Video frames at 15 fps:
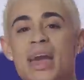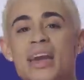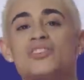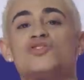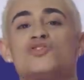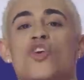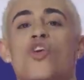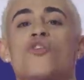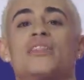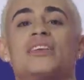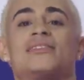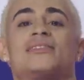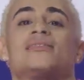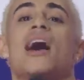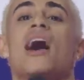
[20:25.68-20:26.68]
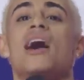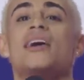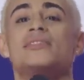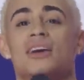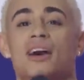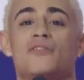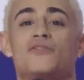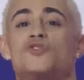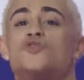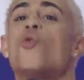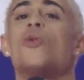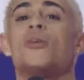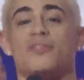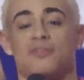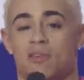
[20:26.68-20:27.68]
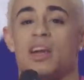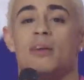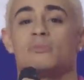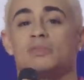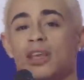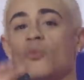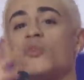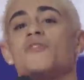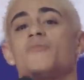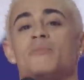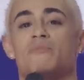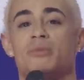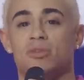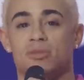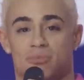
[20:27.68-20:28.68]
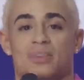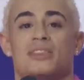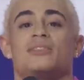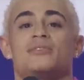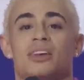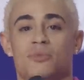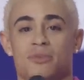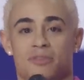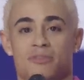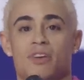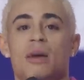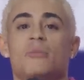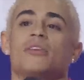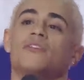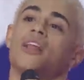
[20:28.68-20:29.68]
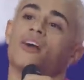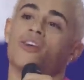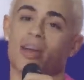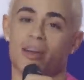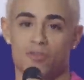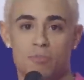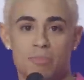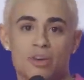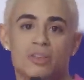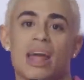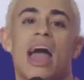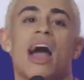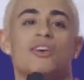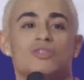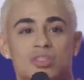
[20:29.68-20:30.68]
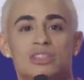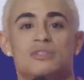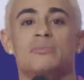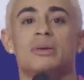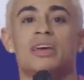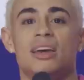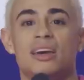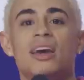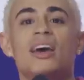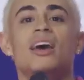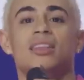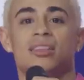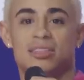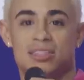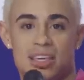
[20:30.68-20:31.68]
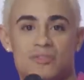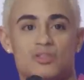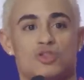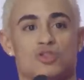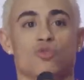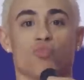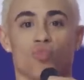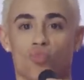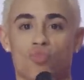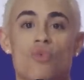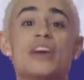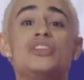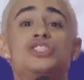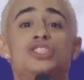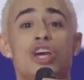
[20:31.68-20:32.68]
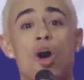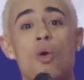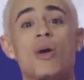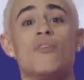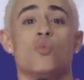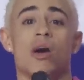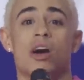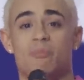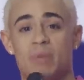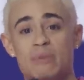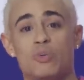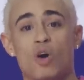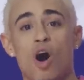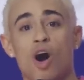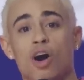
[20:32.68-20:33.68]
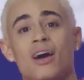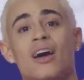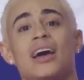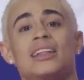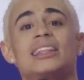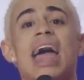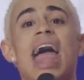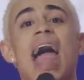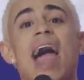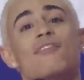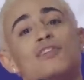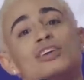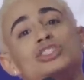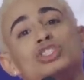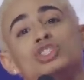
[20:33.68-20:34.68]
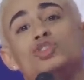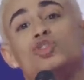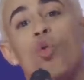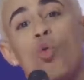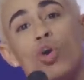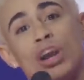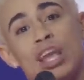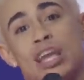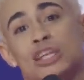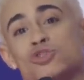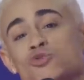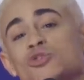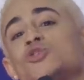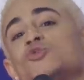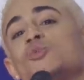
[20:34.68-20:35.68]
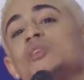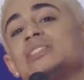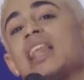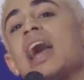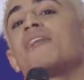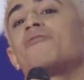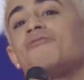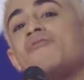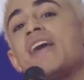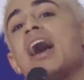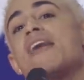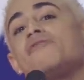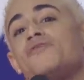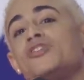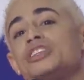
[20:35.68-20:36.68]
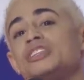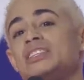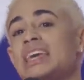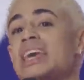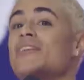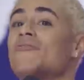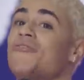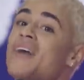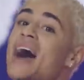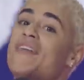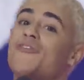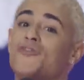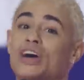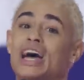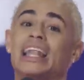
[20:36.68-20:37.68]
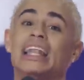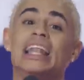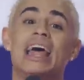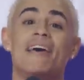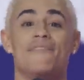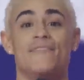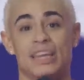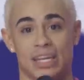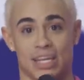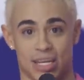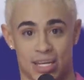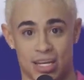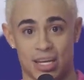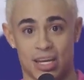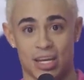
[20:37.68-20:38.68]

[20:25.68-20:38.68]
based on the size of door frames that would have been built because they would have framed of like okay if you are building a house this big this gives us a ratio of where people are the average door entrance was like 5 foot 10 5 foot 11